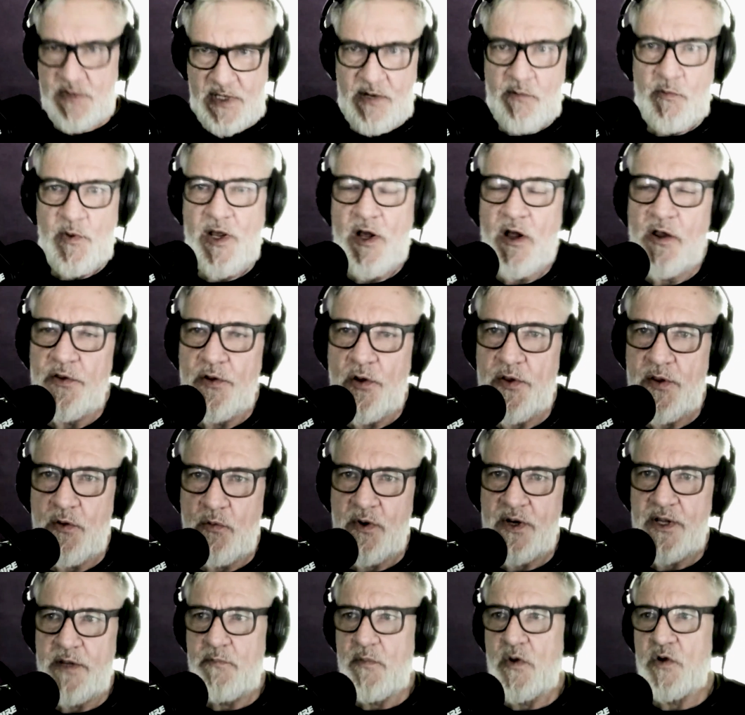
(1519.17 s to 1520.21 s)
and we all know that one
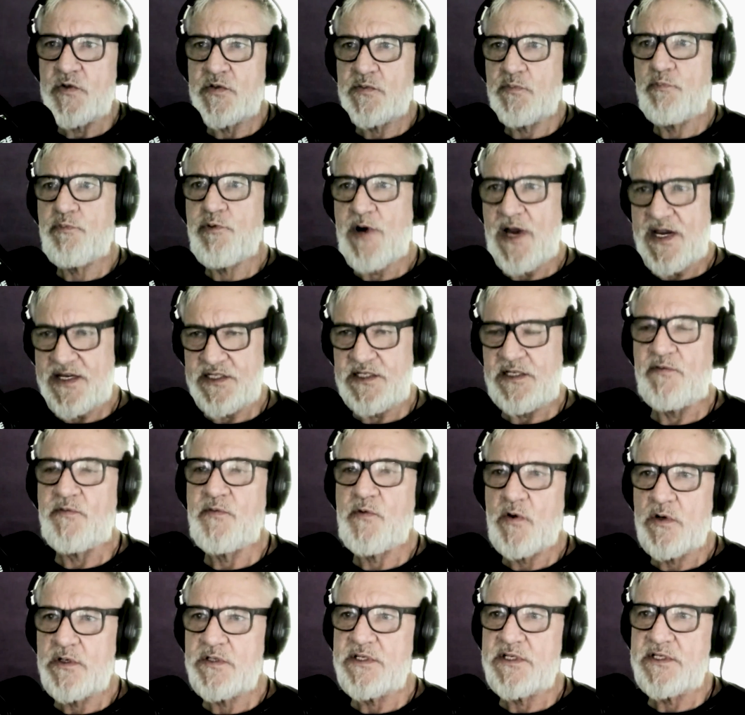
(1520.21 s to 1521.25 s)
of the most pressing
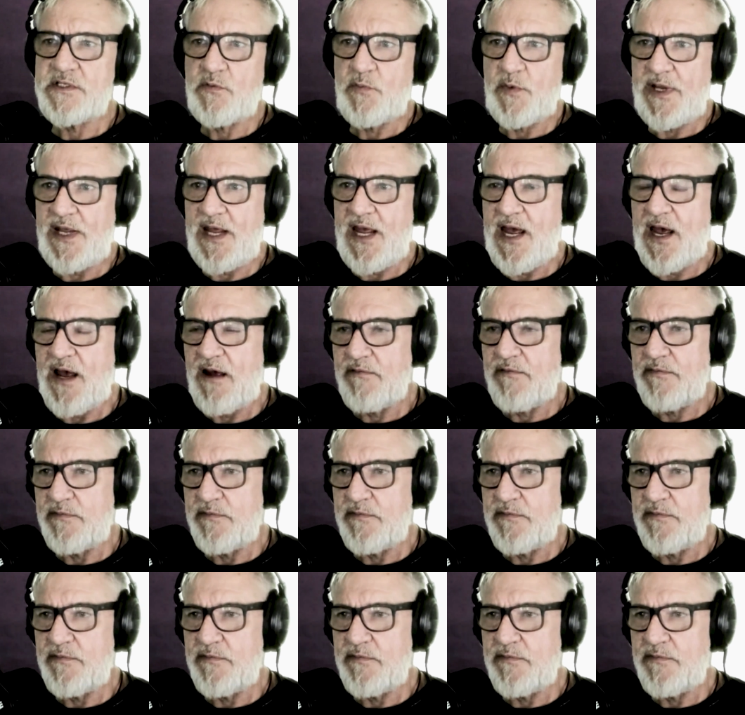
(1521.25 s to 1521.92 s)
forces that we have,